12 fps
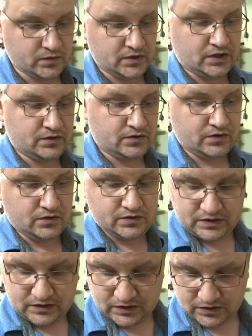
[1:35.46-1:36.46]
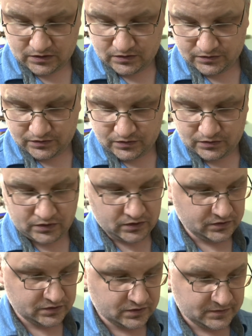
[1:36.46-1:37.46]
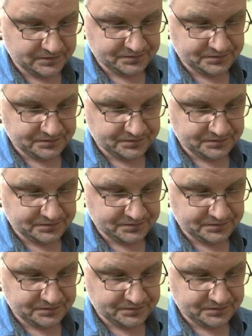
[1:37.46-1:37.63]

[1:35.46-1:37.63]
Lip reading: without those additional screw holes,